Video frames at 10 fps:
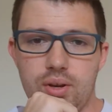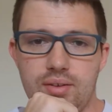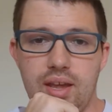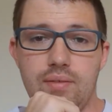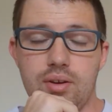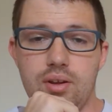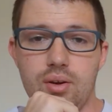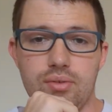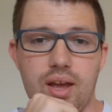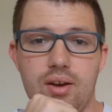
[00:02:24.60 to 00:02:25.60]
David
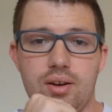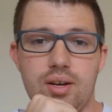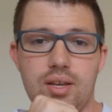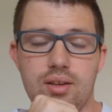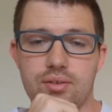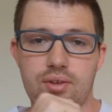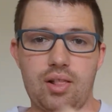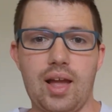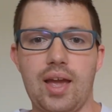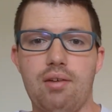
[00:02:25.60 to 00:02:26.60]
goes out and he kills
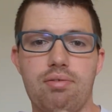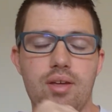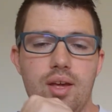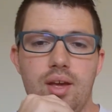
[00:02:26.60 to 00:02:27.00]
Goliath.